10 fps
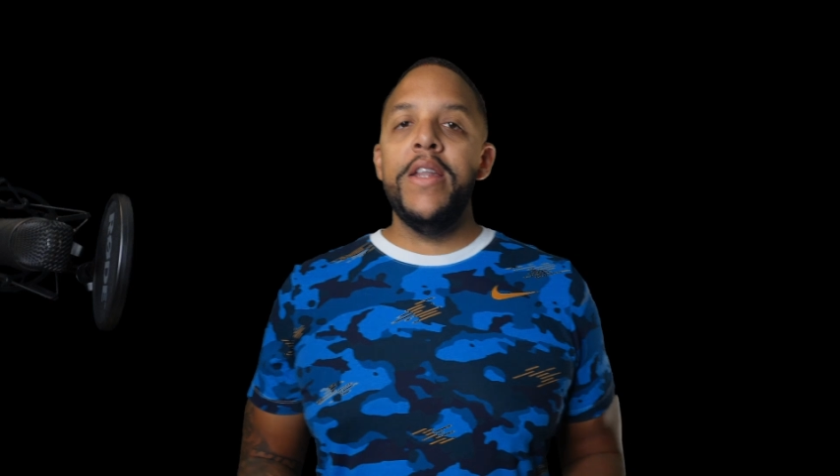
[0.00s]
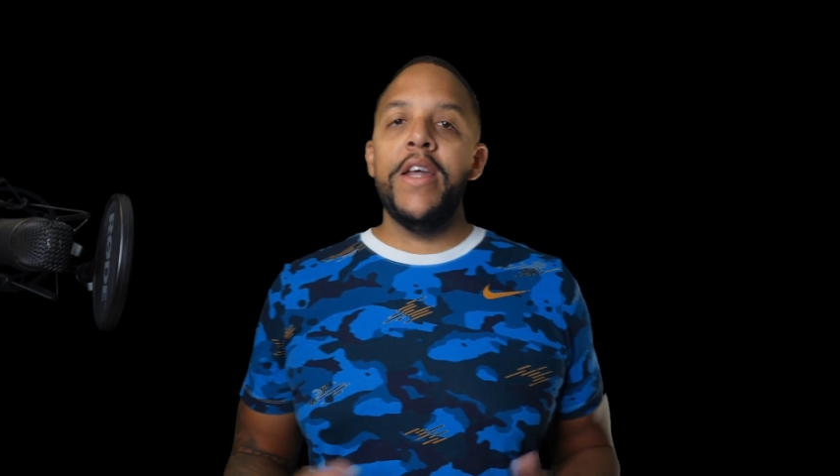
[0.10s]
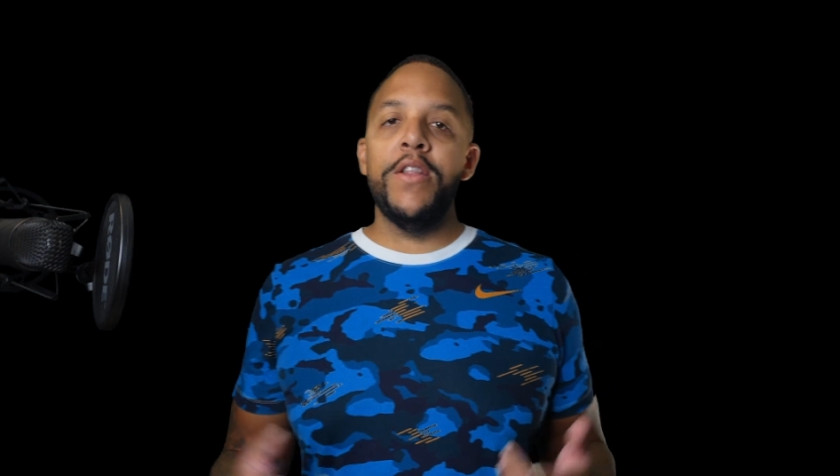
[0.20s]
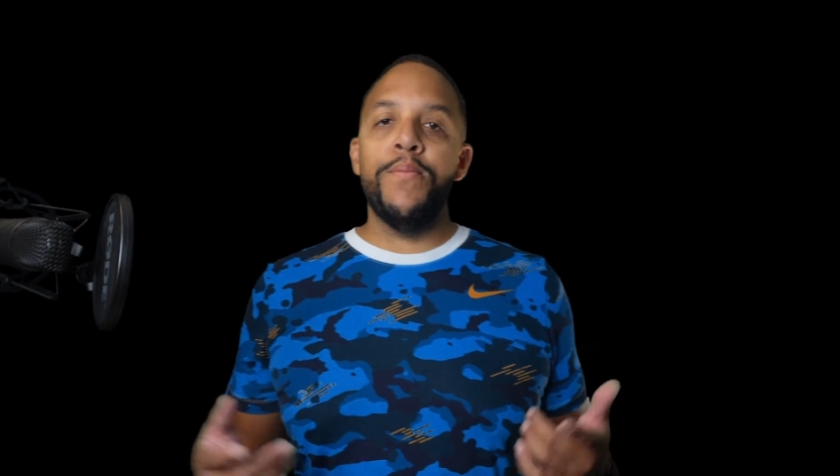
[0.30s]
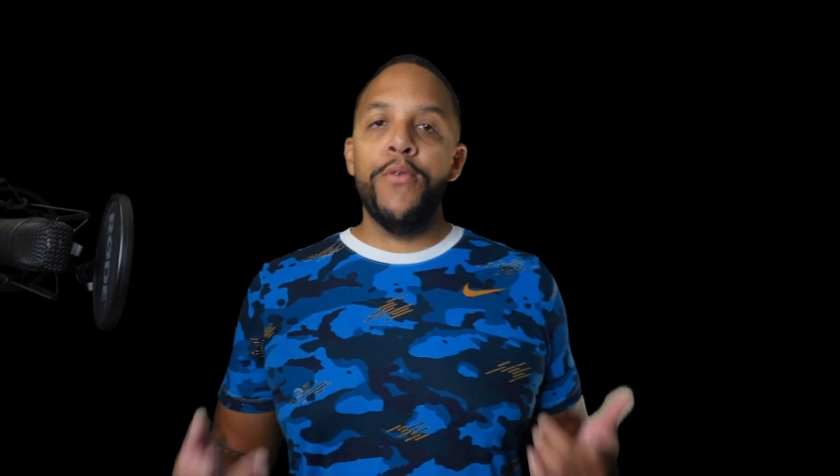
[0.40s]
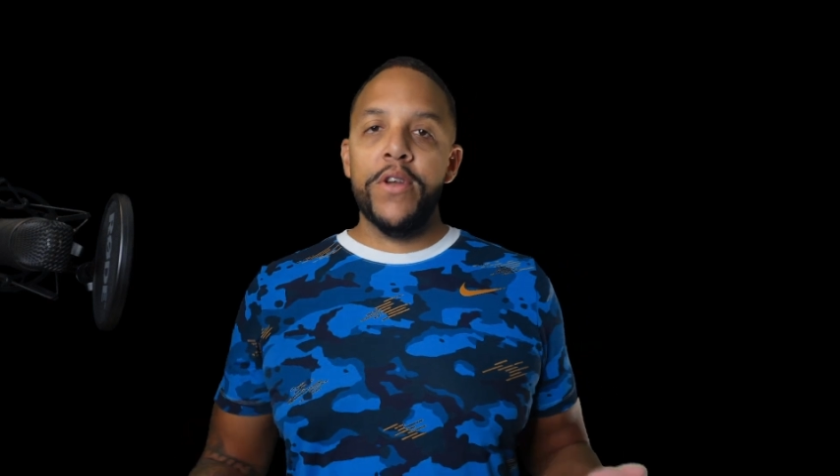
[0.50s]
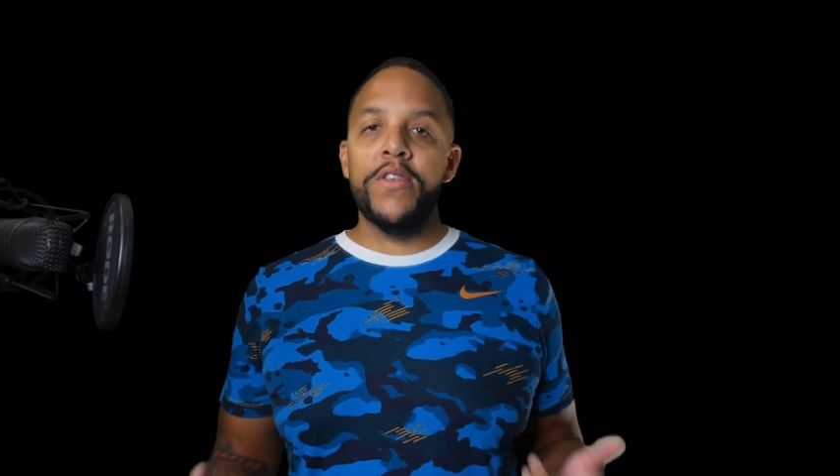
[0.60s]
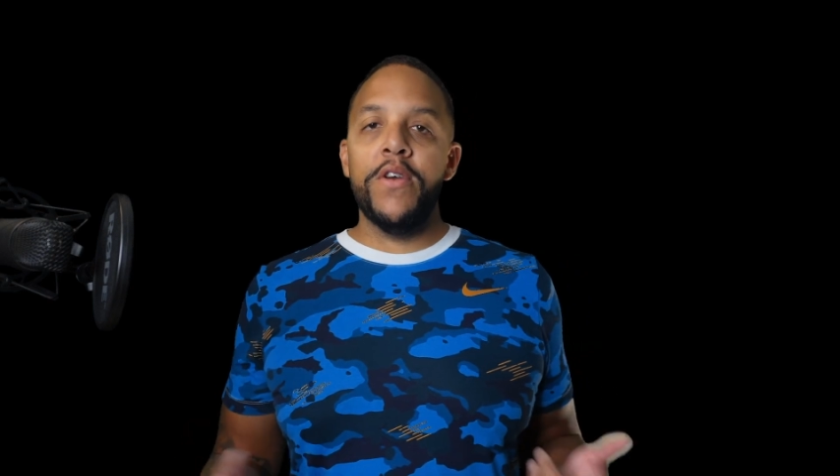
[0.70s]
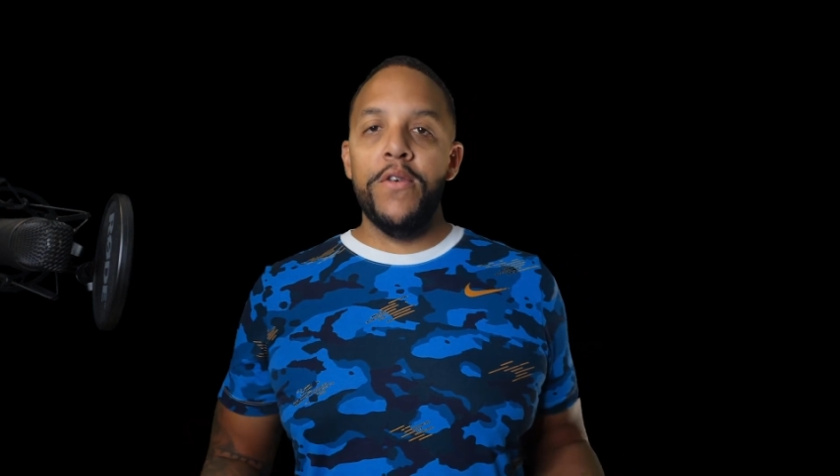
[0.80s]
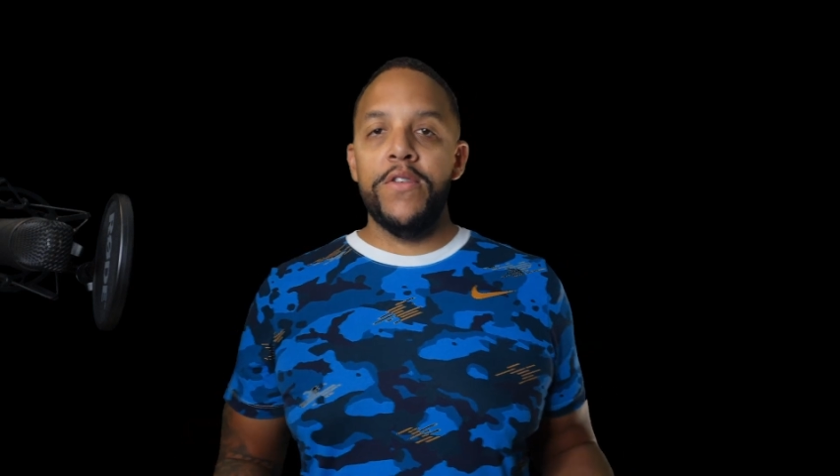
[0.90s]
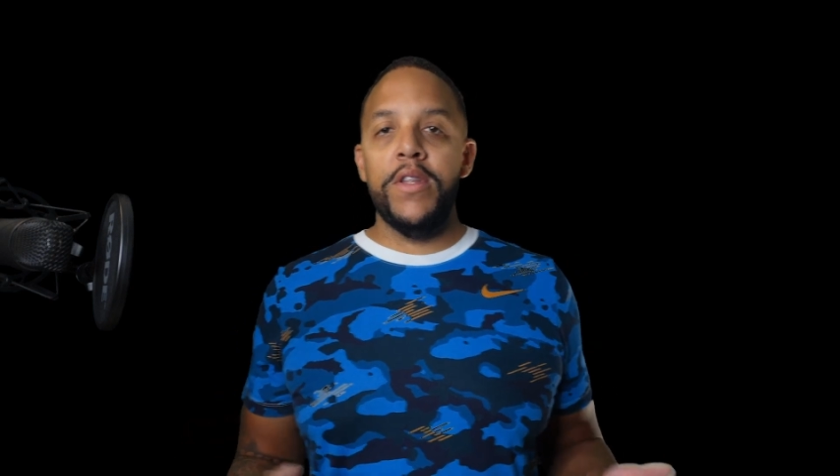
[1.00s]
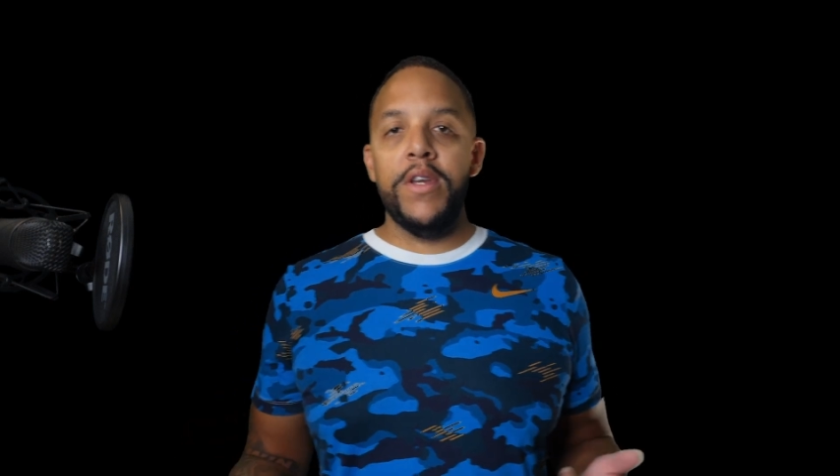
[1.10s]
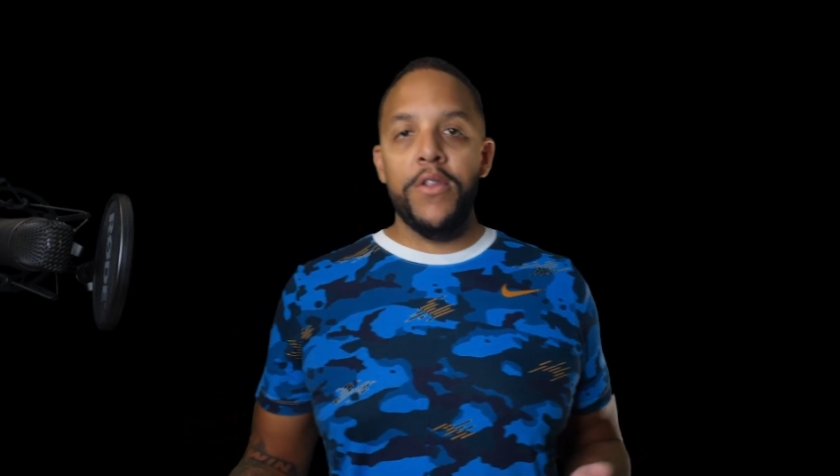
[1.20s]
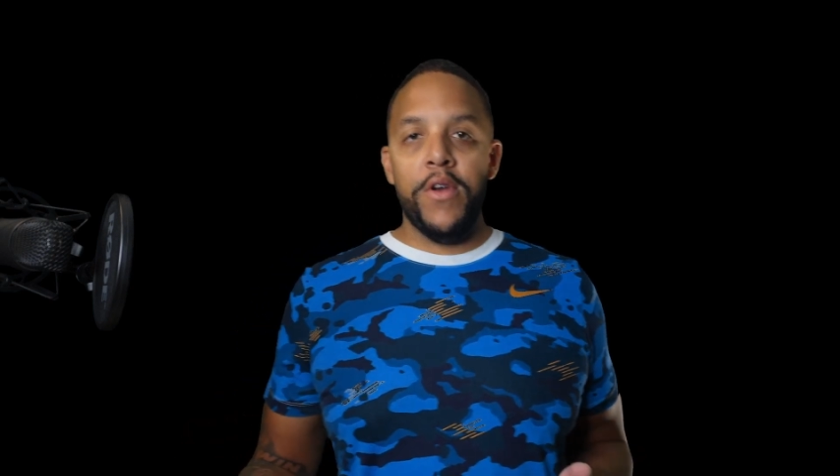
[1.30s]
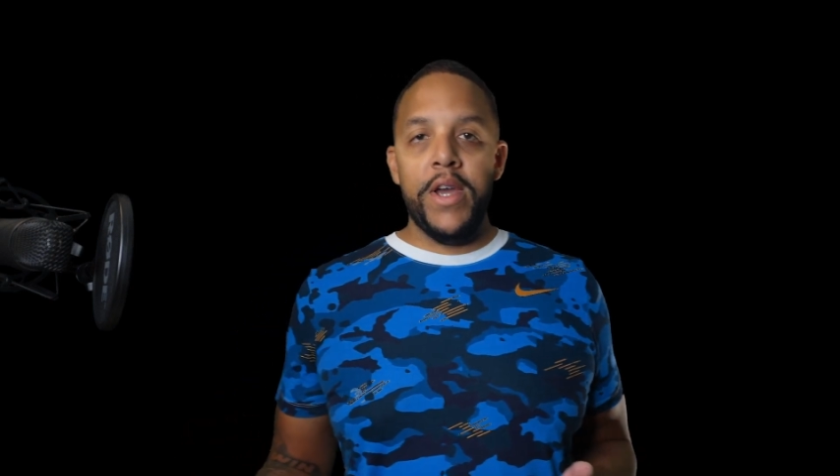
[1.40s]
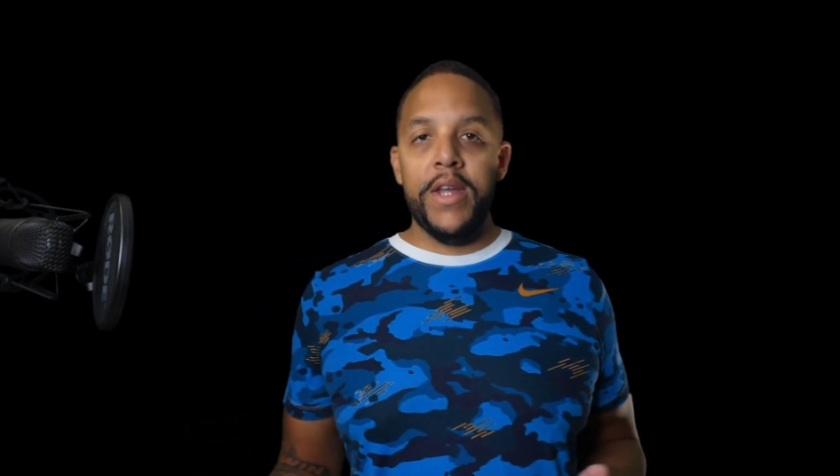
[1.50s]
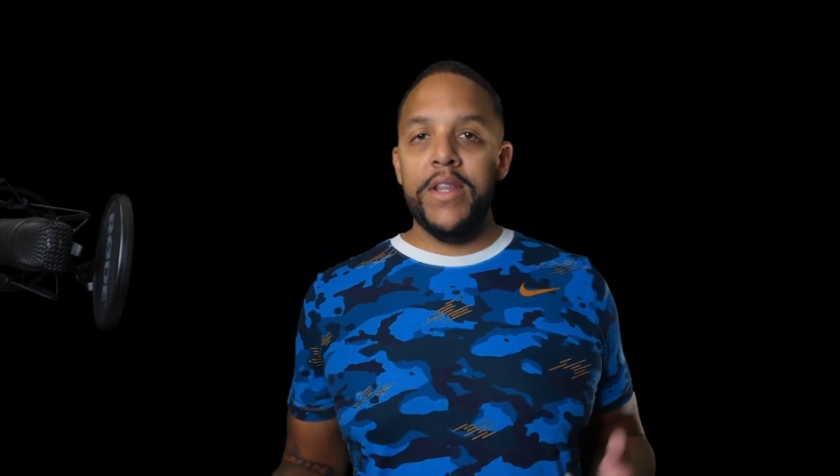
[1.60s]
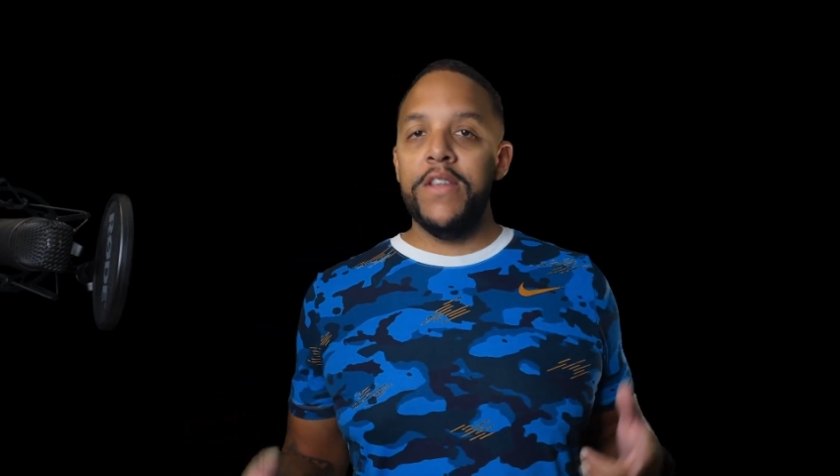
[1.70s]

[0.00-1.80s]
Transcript: Now, the Brooks Ghost, on the other hand,